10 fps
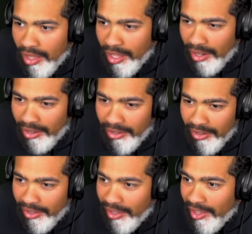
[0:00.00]
Where you at,
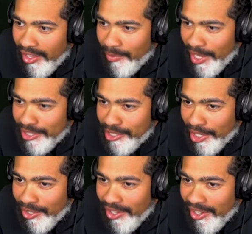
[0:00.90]
Omar? Wait, what he you,
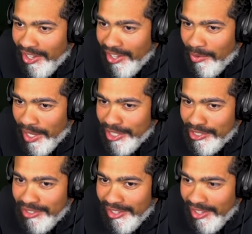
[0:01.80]
tell- you
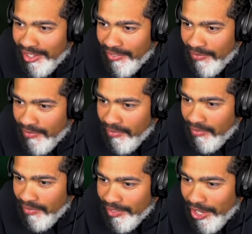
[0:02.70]
lost me, I think.
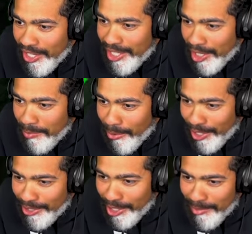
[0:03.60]
No, he teleported.
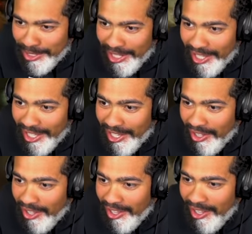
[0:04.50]
He tried to be slick, I think.
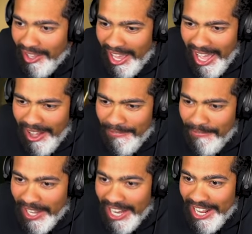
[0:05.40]
Ow,
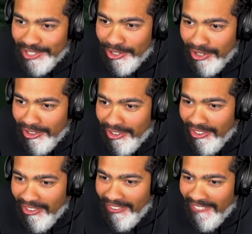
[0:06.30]
fucking asshole.
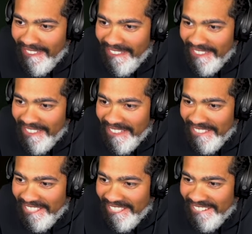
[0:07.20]

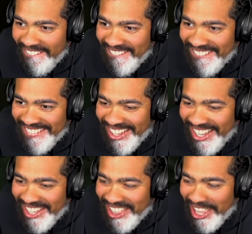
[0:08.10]
Come here, come here,
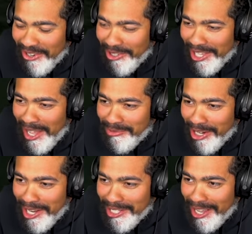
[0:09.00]
Dom. Literally, I'm
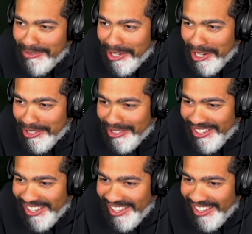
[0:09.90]
trying to. I'm, I'm about to...
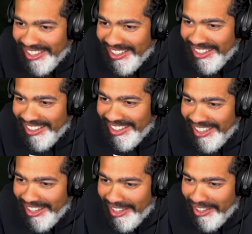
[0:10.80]
to... end your
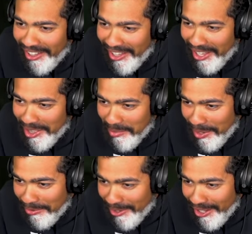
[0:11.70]
career. Let's go.
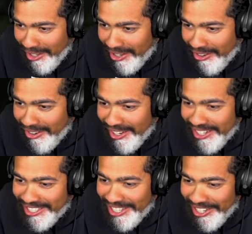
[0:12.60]
LMFAO.
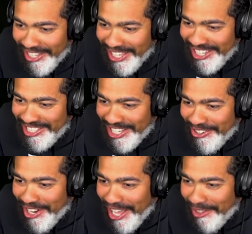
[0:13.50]
see you. Dude, see I,
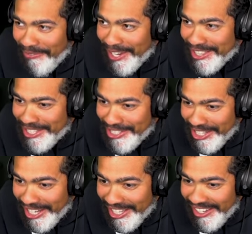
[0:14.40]
you in hell, fucking
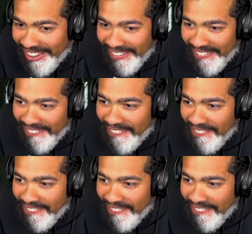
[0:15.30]
dejected. There's one.